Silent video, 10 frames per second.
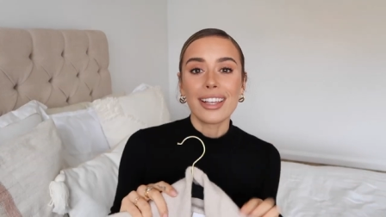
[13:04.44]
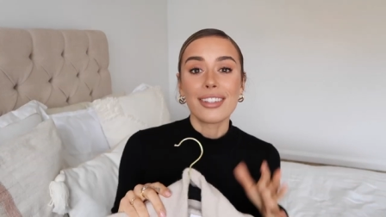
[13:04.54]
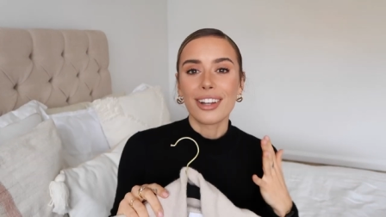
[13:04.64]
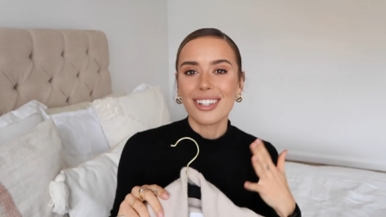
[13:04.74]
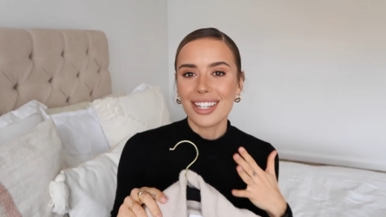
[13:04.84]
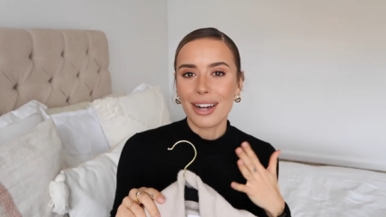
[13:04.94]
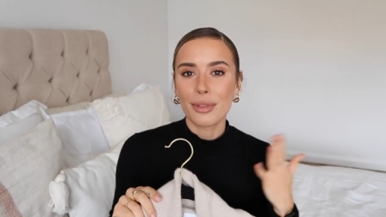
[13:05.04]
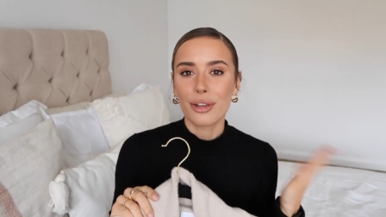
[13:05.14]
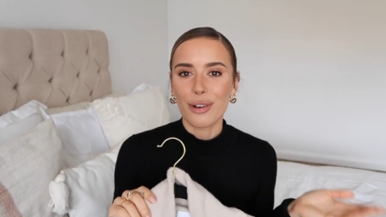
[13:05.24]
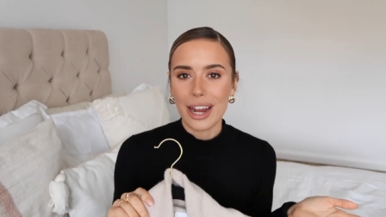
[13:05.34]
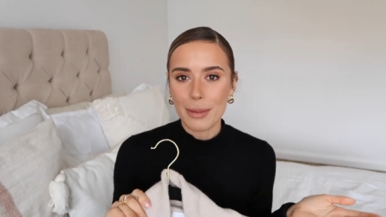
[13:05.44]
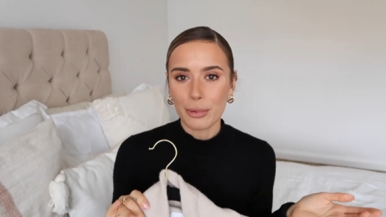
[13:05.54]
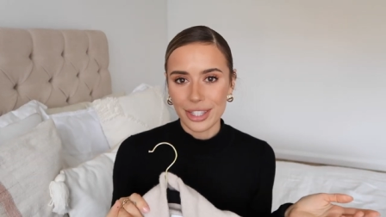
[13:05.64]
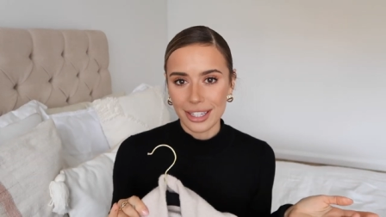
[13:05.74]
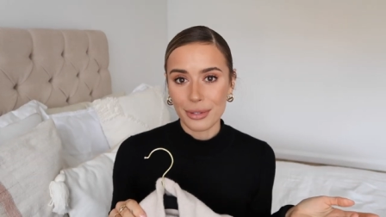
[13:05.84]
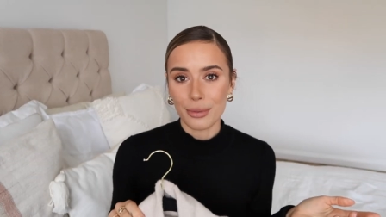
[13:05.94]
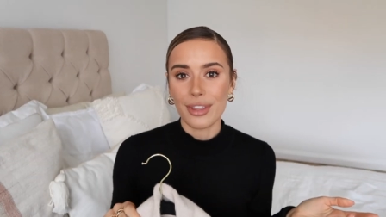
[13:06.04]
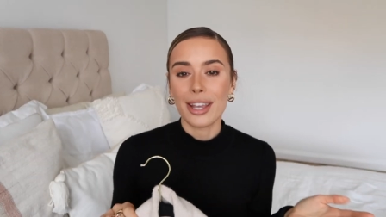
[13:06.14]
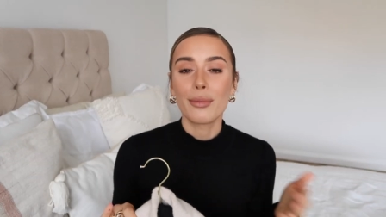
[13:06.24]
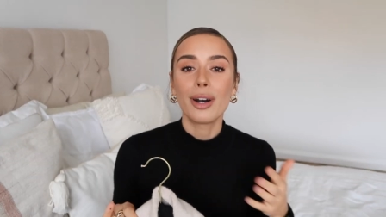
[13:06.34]
It started out with the grey Pretty Little
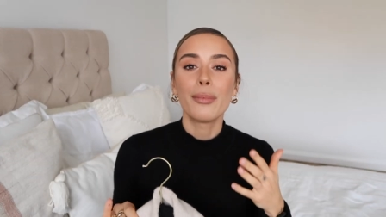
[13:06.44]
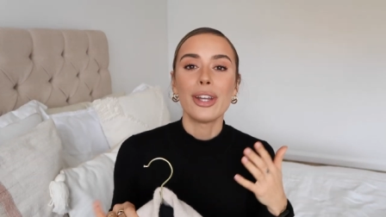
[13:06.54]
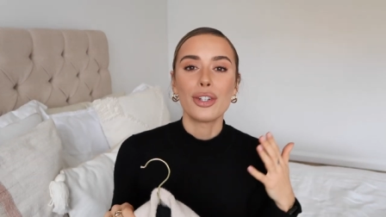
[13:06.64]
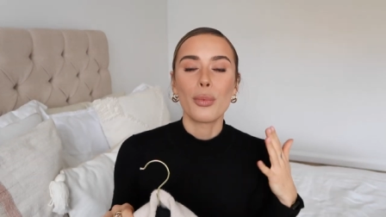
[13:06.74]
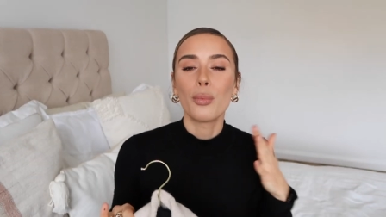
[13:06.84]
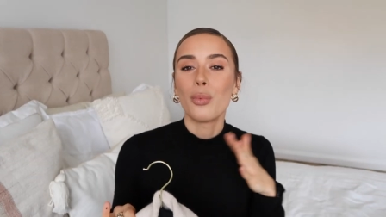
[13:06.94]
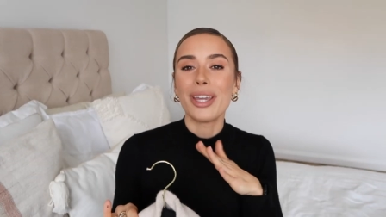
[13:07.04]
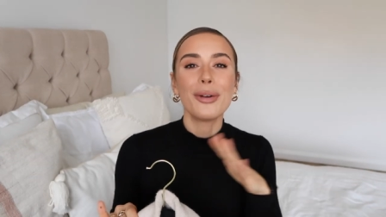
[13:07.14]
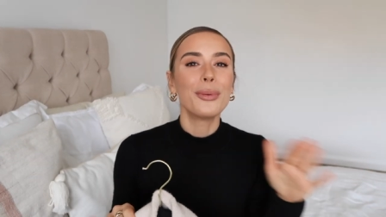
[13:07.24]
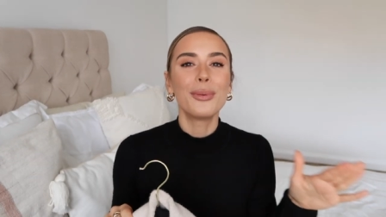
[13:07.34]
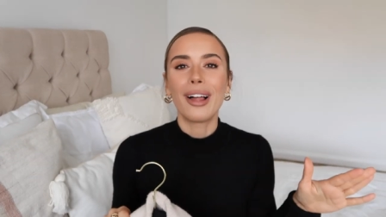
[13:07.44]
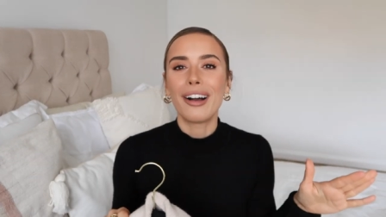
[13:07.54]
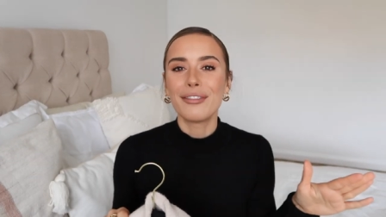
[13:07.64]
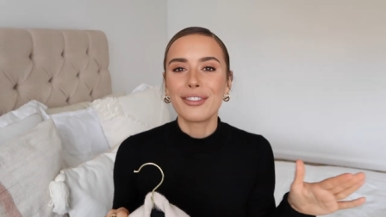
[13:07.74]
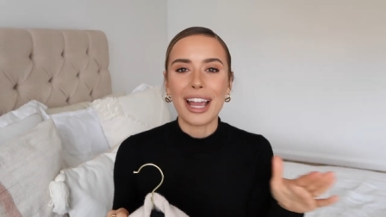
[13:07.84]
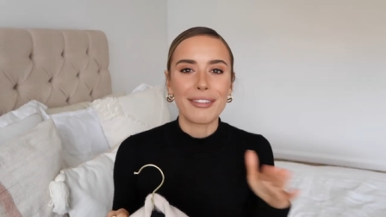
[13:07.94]
Thing one, which we all loved.